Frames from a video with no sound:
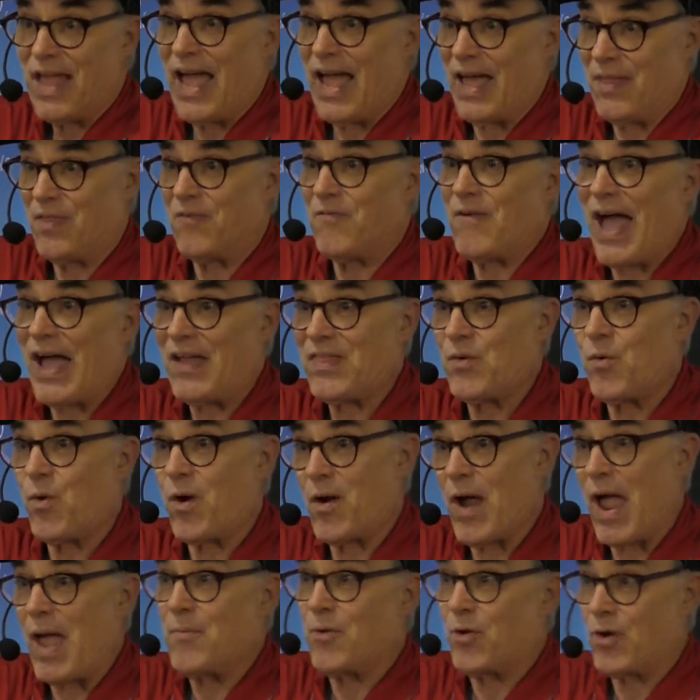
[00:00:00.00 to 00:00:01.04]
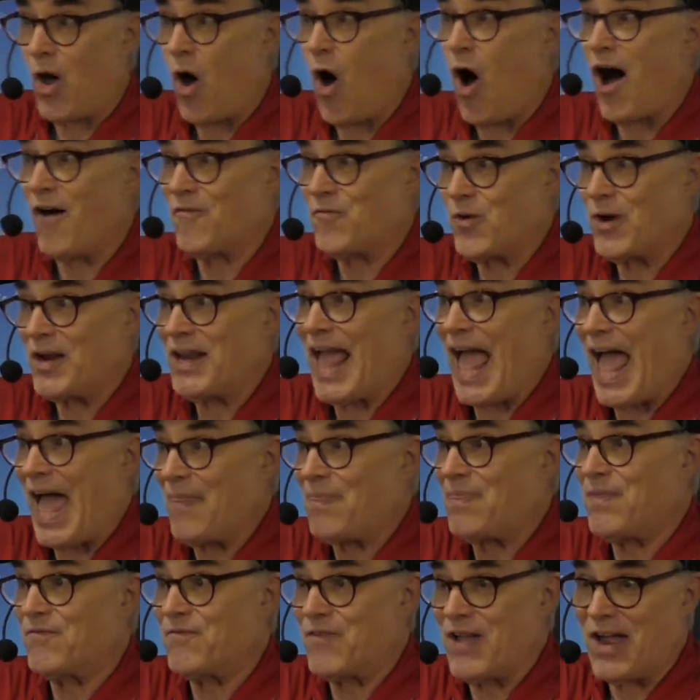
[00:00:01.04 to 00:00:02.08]
And the fact that we're able to offer it
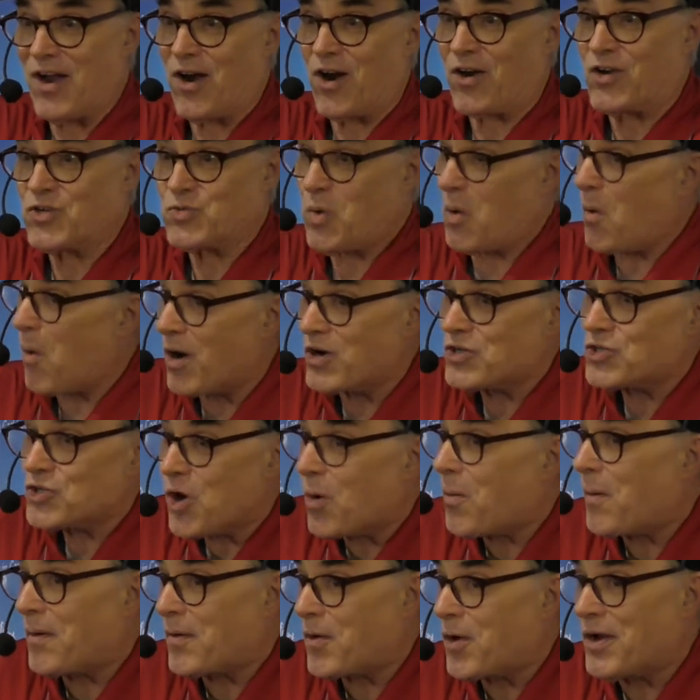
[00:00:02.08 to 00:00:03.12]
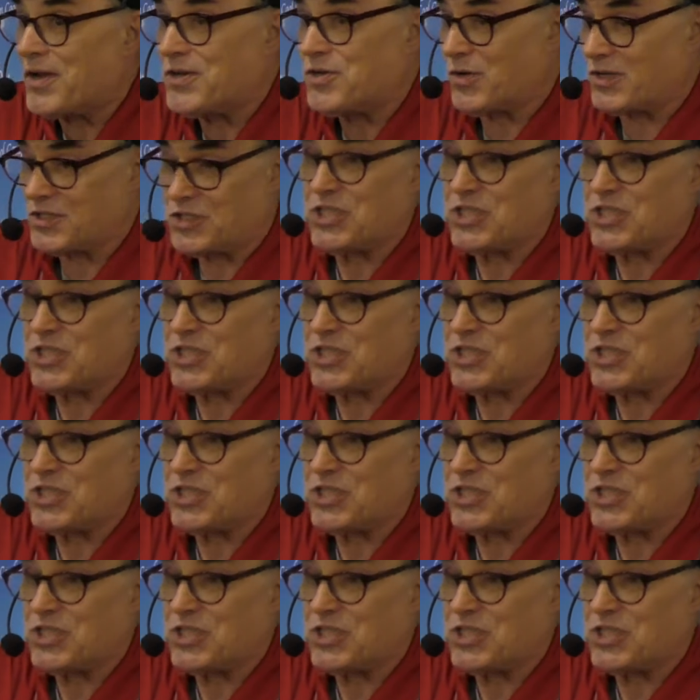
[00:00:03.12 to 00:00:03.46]
at the fair, because we weren't sure we were going to.